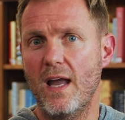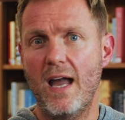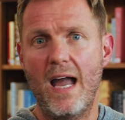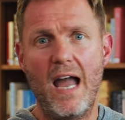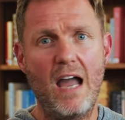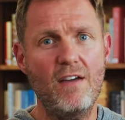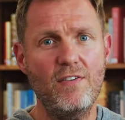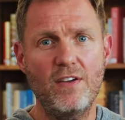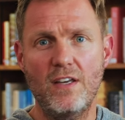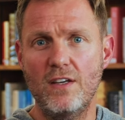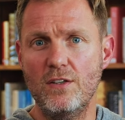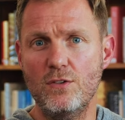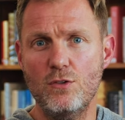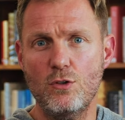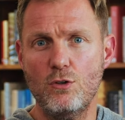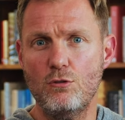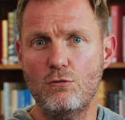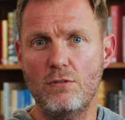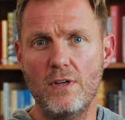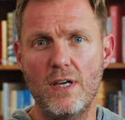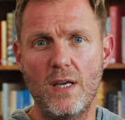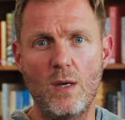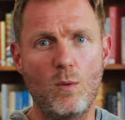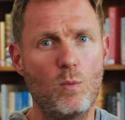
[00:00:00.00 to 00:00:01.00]
Having a
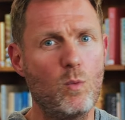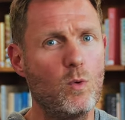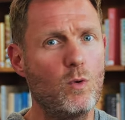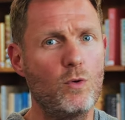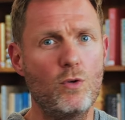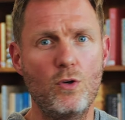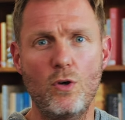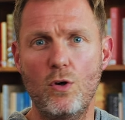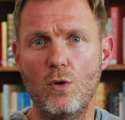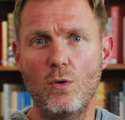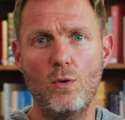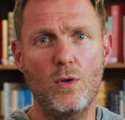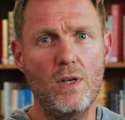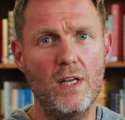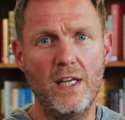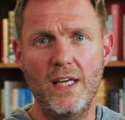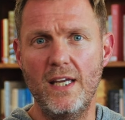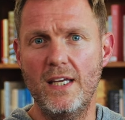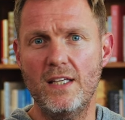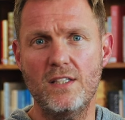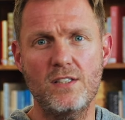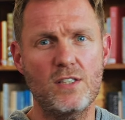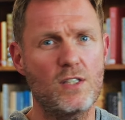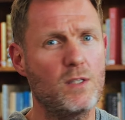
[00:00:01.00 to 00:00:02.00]
degree will not
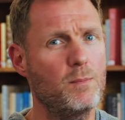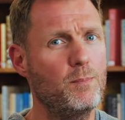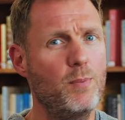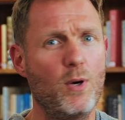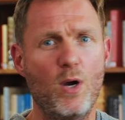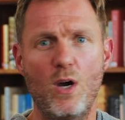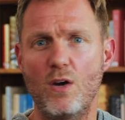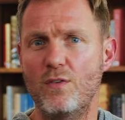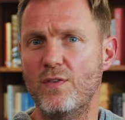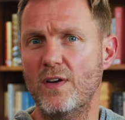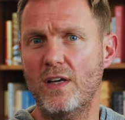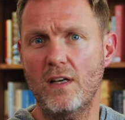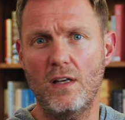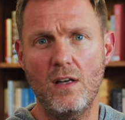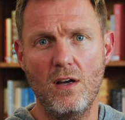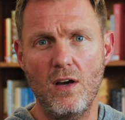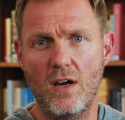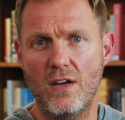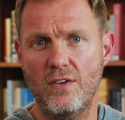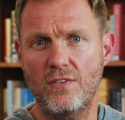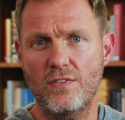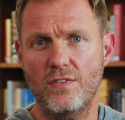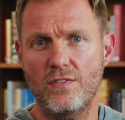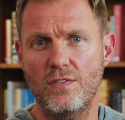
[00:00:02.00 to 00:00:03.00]
lead to the perfect
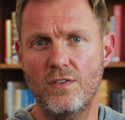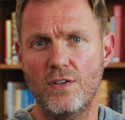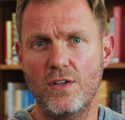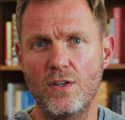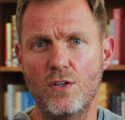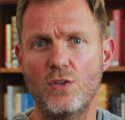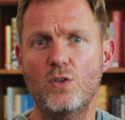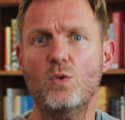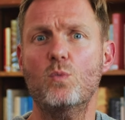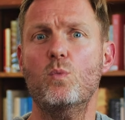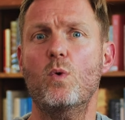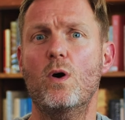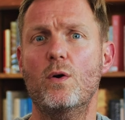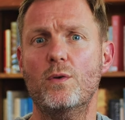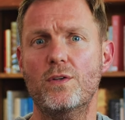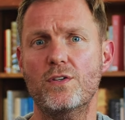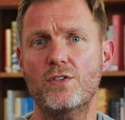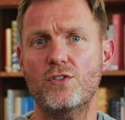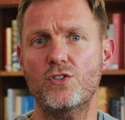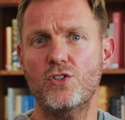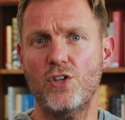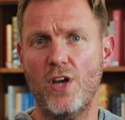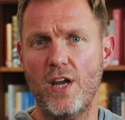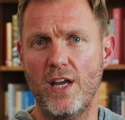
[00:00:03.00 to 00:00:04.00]
life. The world
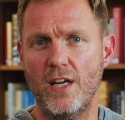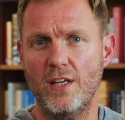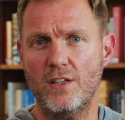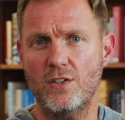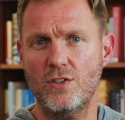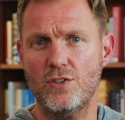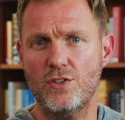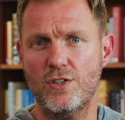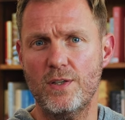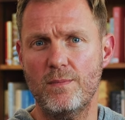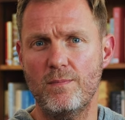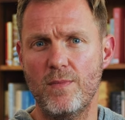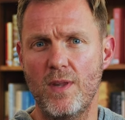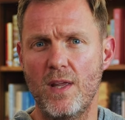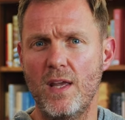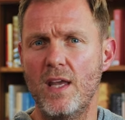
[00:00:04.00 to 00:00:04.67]
has changed.